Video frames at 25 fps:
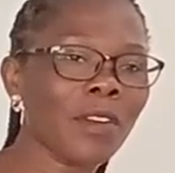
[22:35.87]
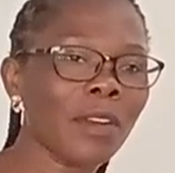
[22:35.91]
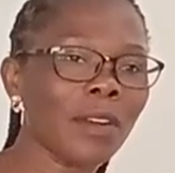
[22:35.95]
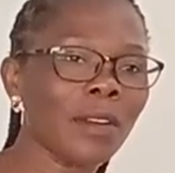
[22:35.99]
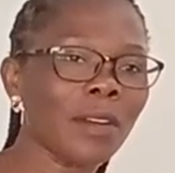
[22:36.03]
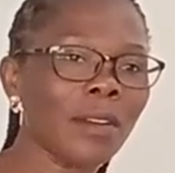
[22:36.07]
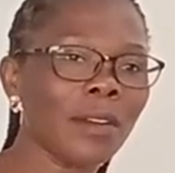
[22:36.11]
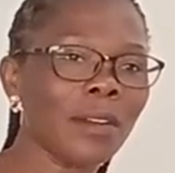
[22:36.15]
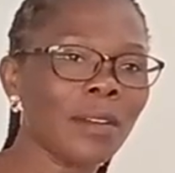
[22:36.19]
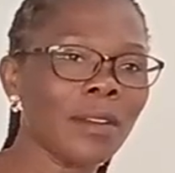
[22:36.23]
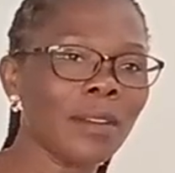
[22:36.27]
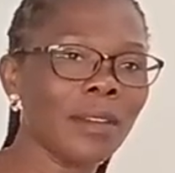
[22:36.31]

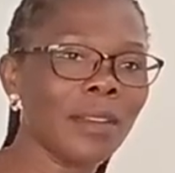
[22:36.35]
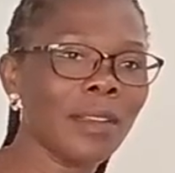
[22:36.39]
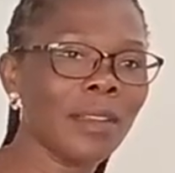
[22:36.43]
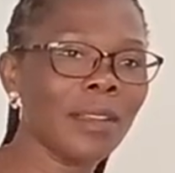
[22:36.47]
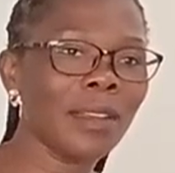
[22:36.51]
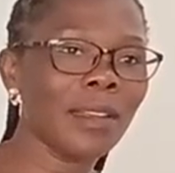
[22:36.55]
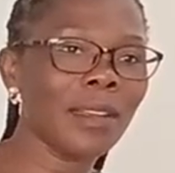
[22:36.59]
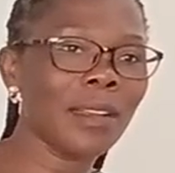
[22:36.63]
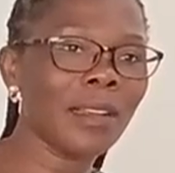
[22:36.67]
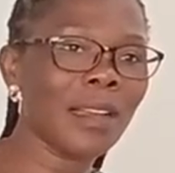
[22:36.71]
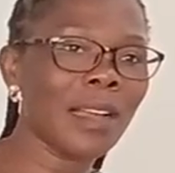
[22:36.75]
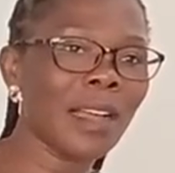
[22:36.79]

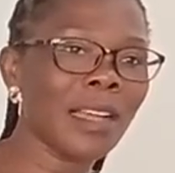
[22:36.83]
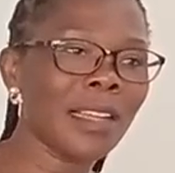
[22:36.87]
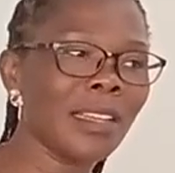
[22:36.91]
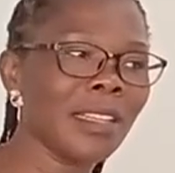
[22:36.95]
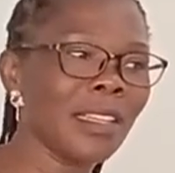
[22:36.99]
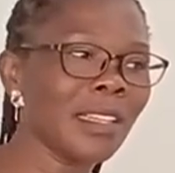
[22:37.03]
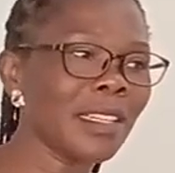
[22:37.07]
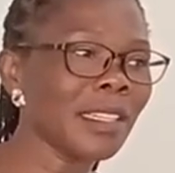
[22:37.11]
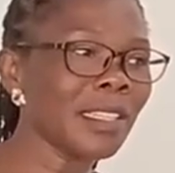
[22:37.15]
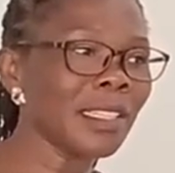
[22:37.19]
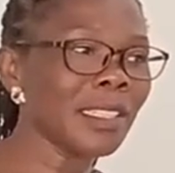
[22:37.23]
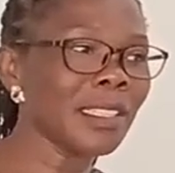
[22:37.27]
an
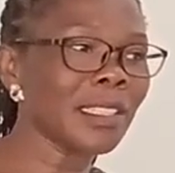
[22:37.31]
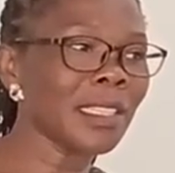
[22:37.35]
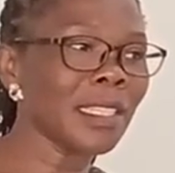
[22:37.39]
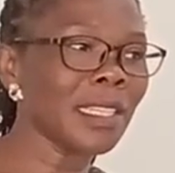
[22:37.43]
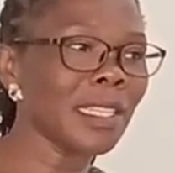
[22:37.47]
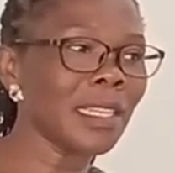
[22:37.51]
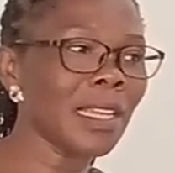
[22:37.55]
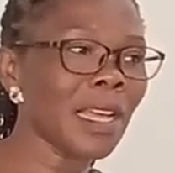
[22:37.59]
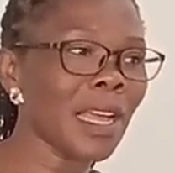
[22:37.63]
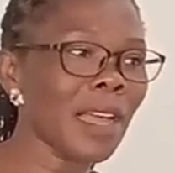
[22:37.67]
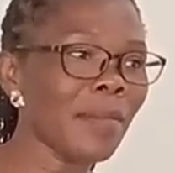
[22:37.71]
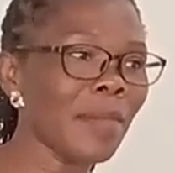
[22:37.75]
increase
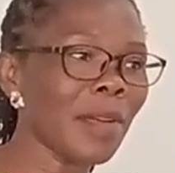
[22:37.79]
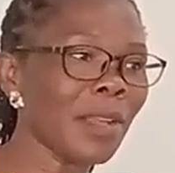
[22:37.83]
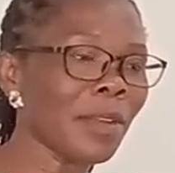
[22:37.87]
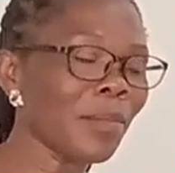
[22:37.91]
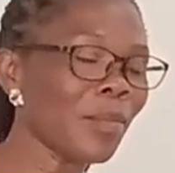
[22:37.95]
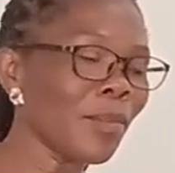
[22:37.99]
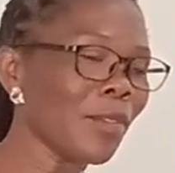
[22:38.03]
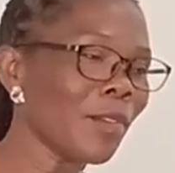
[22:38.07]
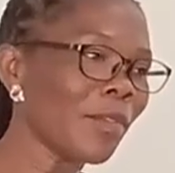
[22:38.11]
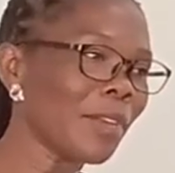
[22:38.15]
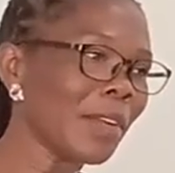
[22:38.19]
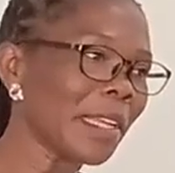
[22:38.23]
in
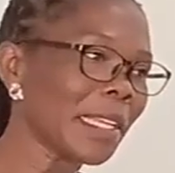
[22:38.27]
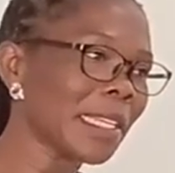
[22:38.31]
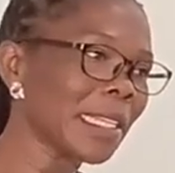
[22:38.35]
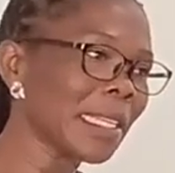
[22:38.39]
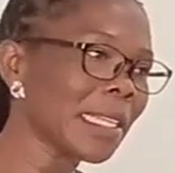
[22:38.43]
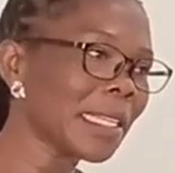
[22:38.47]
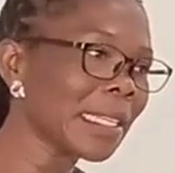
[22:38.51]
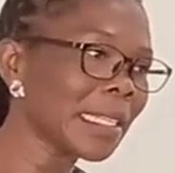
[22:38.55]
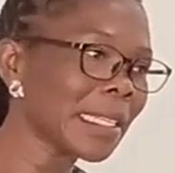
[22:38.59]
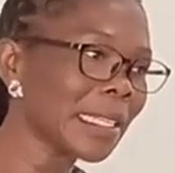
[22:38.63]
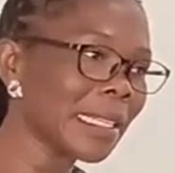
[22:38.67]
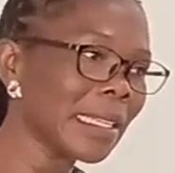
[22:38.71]
urban
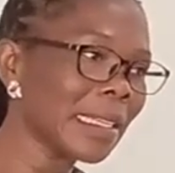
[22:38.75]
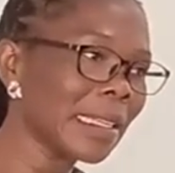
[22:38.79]
poverty.